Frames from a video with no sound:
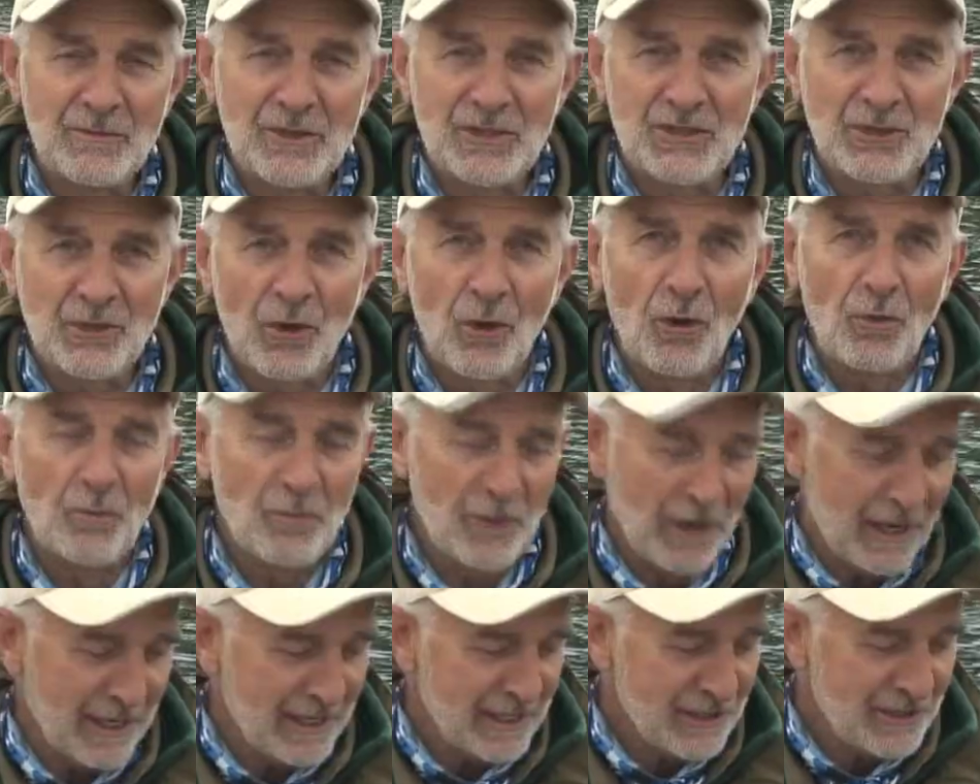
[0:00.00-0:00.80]
Storm
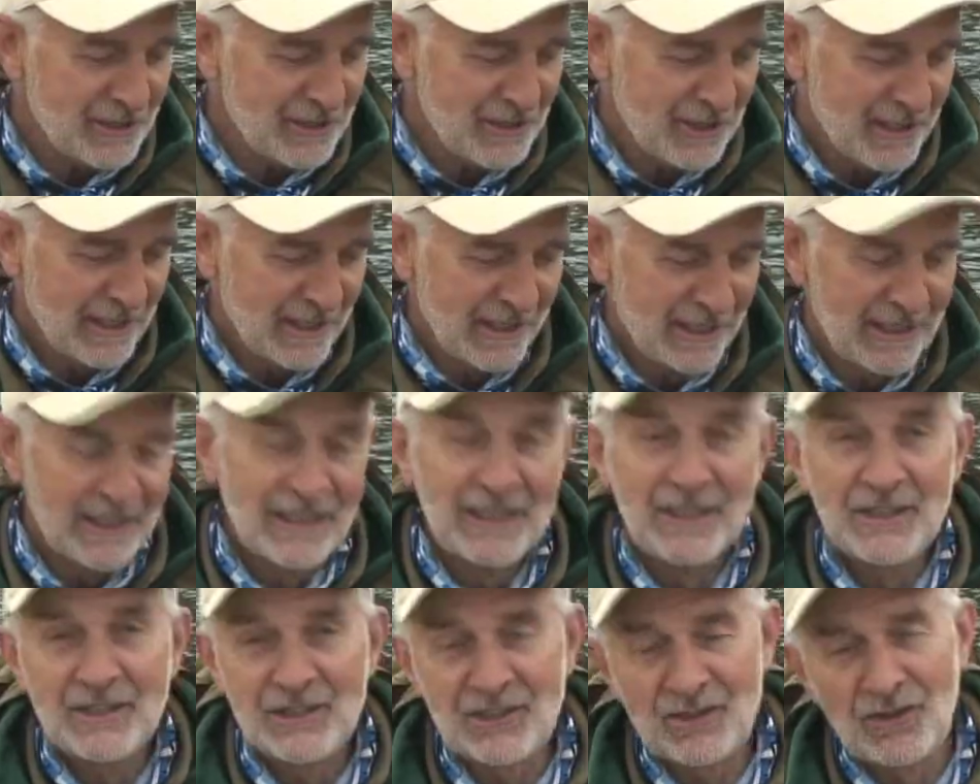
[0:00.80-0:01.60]
range.
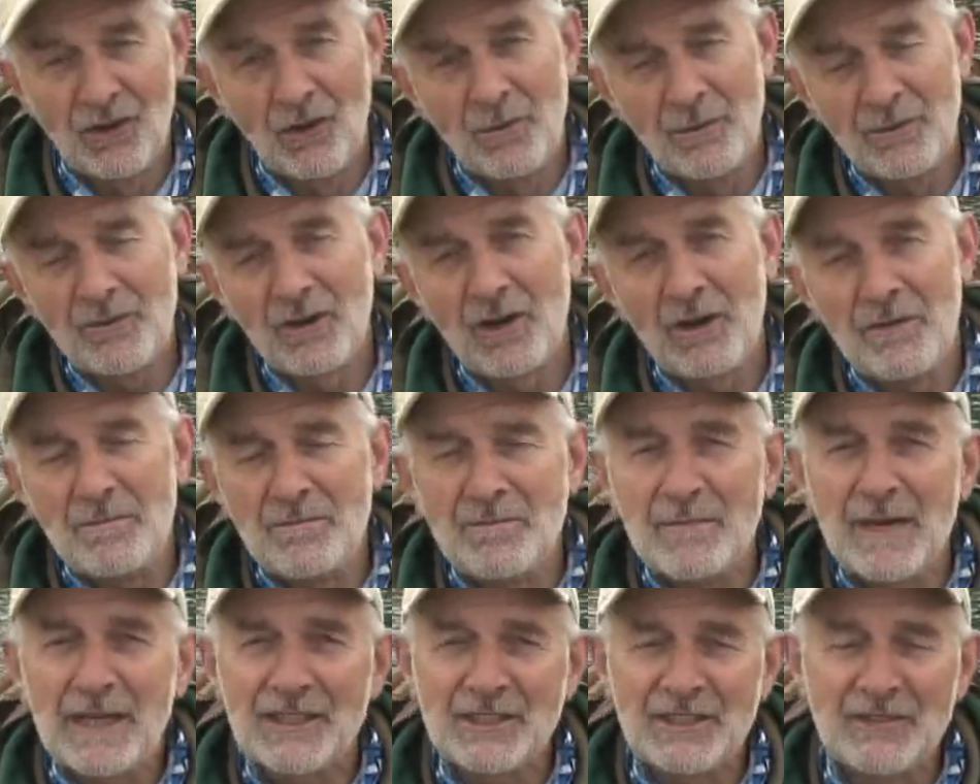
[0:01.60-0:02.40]
Storm have got a
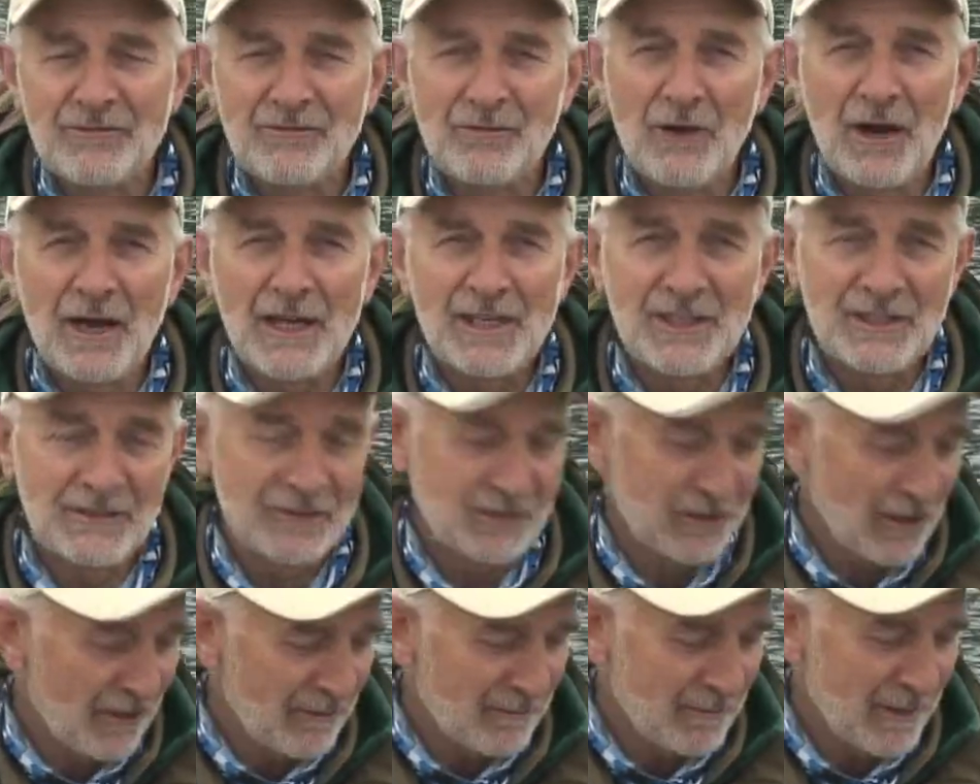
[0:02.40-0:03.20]
massive range of
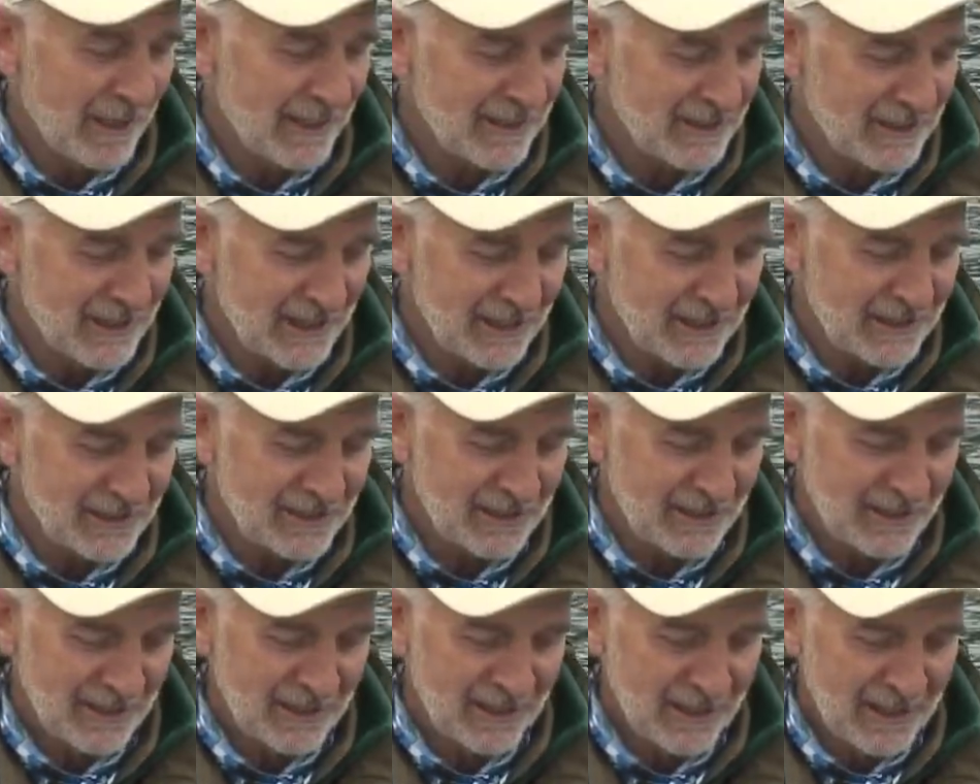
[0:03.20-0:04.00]
soft plastics,